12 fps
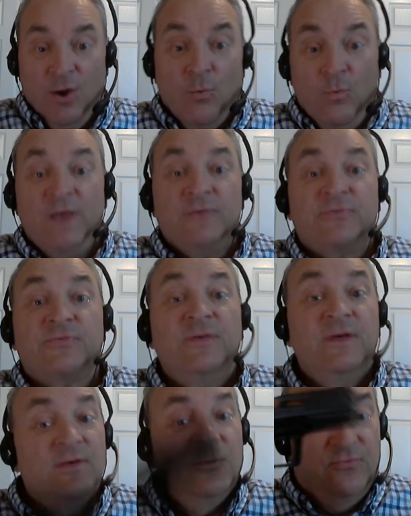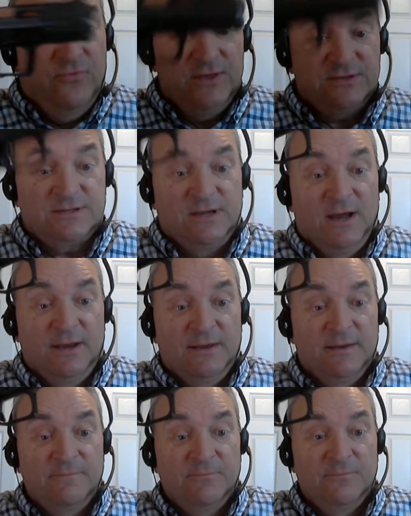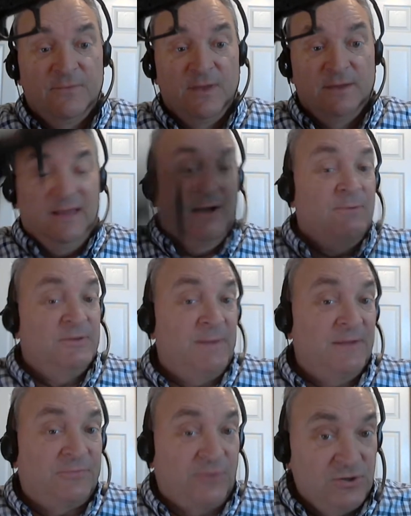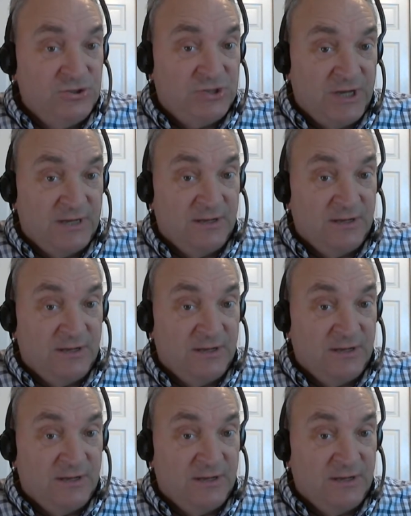With this gun, now with my third gen